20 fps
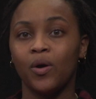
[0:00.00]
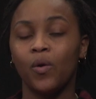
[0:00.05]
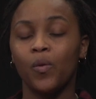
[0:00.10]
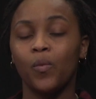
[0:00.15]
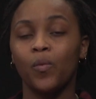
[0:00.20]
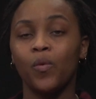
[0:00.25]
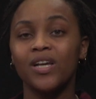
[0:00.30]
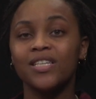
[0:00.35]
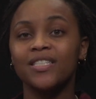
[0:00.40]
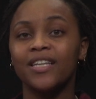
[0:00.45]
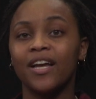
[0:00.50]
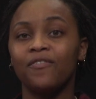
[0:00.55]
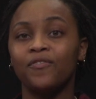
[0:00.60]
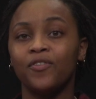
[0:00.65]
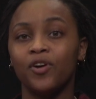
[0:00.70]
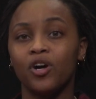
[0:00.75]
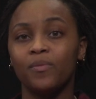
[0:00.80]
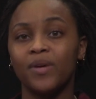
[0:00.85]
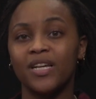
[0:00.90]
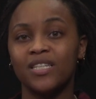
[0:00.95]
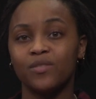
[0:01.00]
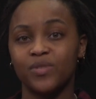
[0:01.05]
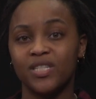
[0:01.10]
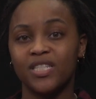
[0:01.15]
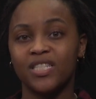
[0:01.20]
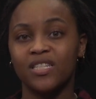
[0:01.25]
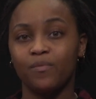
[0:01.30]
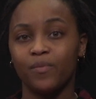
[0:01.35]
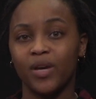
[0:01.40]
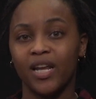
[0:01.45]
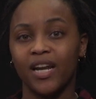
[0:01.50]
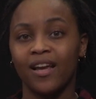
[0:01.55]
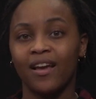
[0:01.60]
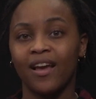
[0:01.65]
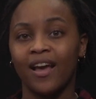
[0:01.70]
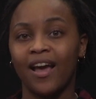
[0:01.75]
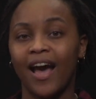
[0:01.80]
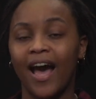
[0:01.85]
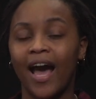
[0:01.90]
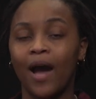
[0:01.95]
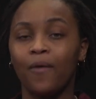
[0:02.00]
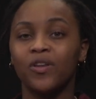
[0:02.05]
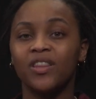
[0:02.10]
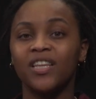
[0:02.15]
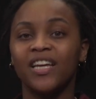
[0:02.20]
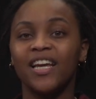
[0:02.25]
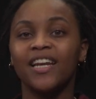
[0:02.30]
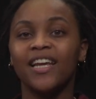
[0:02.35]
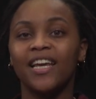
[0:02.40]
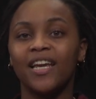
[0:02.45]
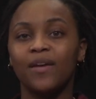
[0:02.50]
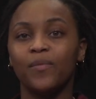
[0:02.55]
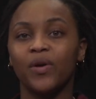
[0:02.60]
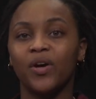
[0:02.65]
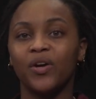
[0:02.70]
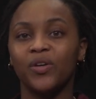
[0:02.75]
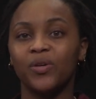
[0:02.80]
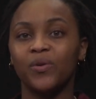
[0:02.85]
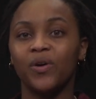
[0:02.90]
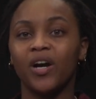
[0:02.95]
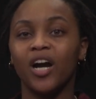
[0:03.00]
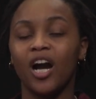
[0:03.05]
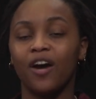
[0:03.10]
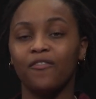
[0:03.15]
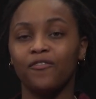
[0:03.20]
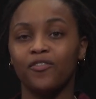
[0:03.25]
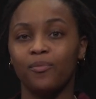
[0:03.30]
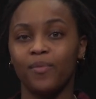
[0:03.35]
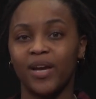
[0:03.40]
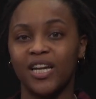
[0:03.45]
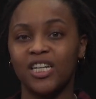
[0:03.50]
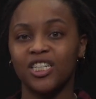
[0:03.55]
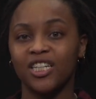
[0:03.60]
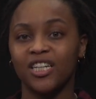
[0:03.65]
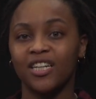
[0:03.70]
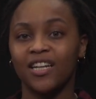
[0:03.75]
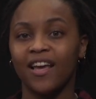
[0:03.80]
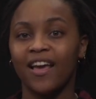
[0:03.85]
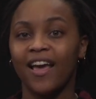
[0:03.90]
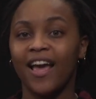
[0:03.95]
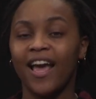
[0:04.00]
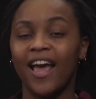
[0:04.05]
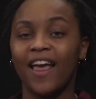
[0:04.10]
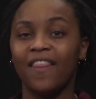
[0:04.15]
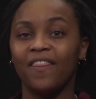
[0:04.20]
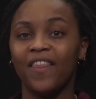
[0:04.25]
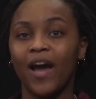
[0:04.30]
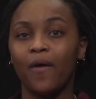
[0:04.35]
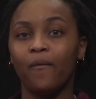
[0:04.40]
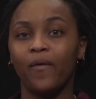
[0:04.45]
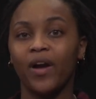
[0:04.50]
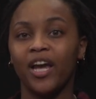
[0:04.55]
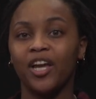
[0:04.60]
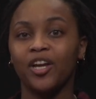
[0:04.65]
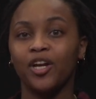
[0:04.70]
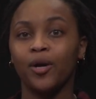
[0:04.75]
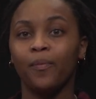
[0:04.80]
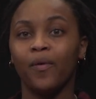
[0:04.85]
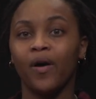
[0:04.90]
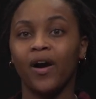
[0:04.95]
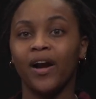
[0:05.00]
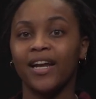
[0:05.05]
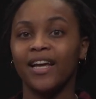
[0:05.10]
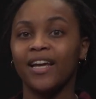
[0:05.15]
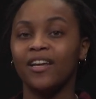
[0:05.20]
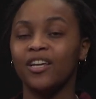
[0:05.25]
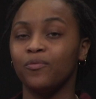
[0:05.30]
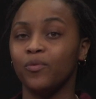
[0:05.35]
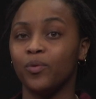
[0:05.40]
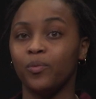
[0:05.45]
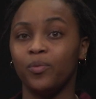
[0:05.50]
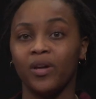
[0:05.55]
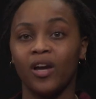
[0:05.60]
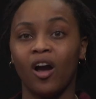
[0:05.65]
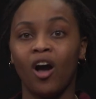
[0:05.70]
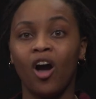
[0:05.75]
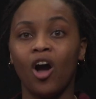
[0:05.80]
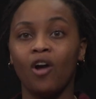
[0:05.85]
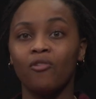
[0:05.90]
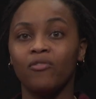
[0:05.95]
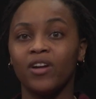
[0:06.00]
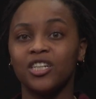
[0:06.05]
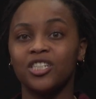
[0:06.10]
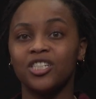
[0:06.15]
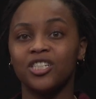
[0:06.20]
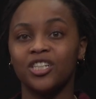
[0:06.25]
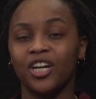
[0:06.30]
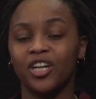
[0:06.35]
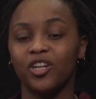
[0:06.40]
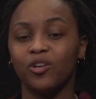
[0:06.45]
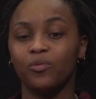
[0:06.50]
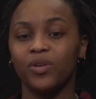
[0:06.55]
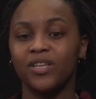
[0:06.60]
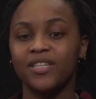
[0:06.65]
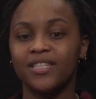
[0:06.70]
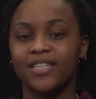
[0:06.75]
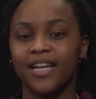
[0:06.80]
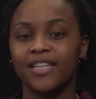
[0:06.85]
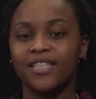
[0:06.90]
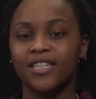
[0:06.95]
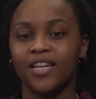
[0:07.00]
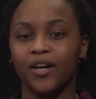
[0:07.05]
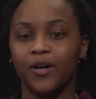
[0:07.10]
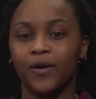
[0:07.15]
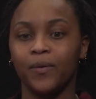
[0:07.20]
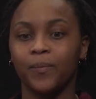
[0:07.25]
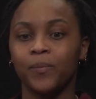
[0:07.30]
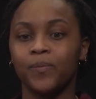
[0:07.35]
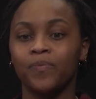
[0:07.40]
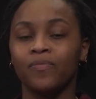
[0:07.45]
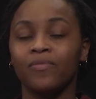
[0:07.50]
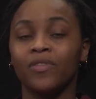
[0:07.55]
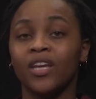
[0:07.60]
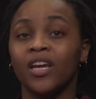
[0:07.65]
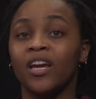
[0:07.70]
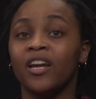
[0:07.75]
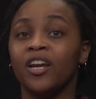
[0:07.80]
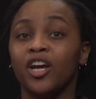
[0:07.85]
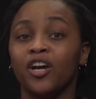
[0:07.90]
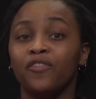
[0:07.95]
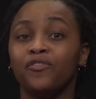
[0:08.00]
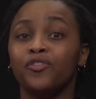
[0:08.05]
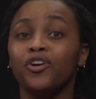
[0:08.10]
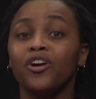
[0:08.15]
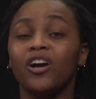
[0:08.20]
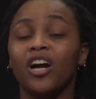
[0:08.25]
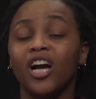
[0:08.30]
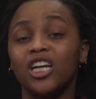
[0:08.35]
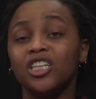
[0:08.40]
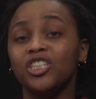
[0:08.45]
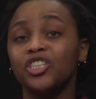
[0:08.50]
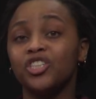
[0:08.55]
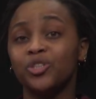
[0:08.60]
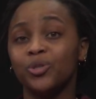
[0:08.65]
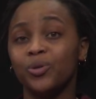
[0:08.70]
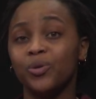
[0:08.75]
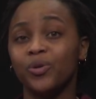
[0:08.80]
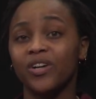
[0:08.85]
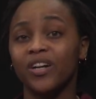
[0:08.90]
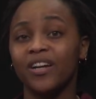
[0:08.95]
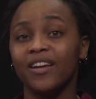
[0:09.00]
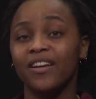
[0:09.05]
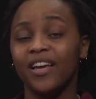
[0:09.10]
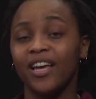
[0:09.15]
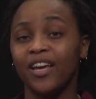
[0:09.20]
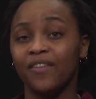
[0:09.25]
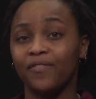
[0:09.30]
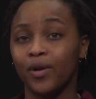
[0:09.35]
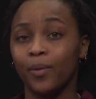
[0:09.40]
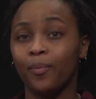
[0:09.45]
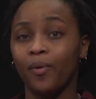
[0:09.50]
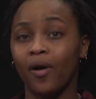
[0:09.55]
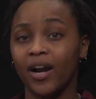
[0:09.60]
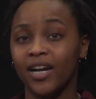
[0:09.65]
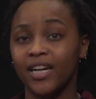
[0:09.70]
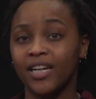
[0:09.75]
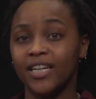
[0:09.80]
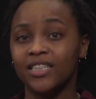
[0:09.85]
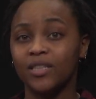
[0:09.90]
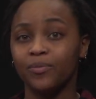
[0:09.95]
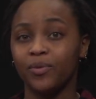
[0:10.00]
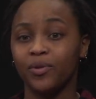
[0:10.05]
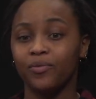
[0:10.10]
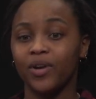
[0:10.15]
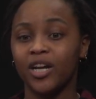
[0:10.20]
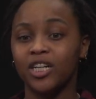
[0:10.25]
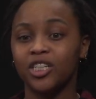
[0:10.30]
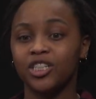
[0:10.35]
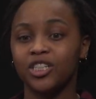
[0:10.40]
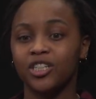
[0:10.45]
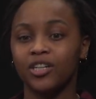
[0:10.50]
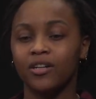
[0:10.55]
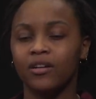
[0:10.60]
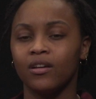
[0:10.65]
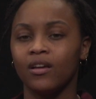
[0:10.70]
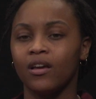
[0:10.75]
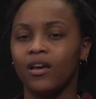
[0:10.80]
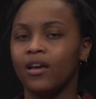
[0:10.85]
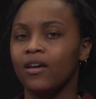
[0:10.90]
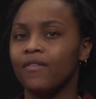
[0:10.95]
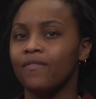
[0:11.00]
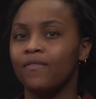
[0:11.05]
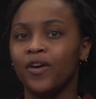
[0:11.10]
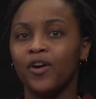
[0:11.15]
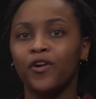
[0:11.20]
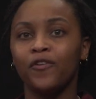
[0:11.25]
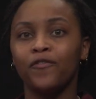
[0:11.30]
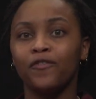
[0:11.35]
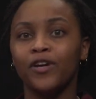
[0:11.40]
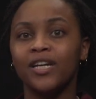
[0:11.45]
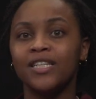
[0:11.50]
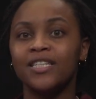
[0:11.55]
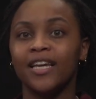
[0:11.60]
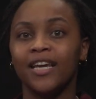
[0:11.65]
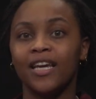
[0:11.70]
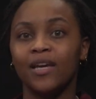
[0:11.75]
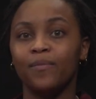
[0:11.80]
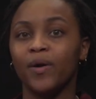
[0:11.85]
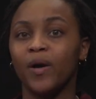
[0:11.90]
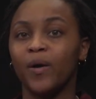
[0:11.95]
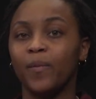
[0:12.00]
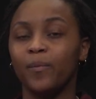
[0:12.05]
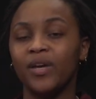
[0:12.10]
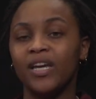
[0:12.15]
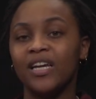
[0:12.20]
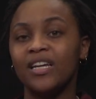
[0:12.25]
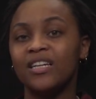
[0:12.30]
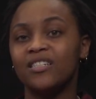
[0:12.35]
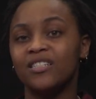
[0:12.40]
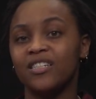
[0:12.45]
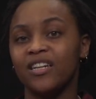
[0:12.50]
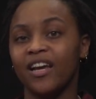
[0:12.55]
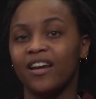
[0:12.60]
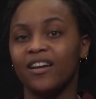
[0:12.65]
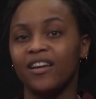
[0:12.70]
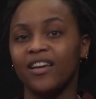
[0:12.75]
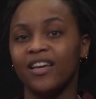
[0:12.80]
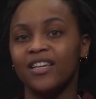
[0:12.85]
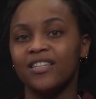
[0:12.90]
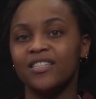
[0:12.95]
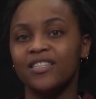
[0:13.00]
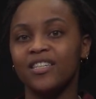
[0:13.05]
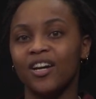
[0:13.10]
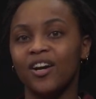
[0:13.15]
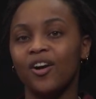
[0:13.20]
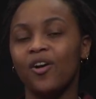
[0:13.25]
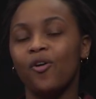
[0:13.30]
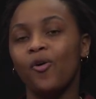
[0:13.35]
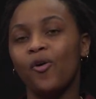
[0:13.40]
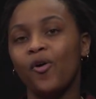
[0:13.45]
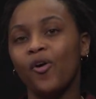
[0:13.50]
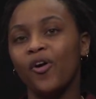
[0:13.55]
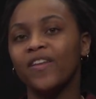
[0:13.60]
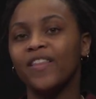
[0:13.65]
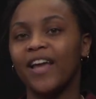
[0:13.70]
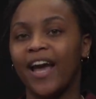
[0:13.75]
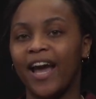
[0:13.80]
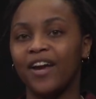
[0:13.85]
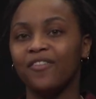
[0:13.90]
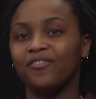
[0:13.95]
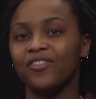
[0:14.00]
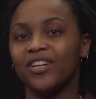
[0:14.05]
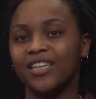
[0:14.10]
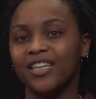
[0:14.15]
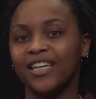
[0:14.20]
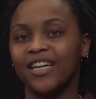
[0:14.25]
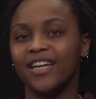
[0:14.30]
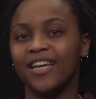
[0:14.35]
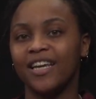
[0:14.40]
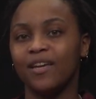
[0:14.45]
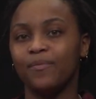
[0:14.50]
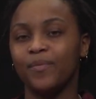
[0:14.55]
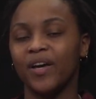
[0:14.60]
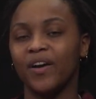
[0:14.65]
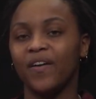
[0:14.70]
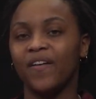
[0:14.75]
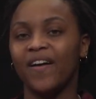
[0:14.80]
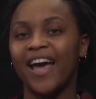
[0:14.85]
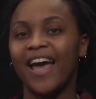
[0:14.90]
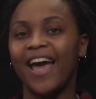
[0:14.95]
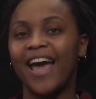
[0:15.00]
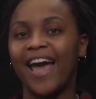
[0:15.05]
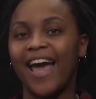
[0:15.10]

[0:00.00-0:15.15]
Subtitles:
Once that form has been submitted, I will then email you a confirmation, and that way your party will be all registered and you'll be set to go. Now, if you're unsure if your party needs to be registered, feel free to email me, GA Nikisia, or the Avery Glen email at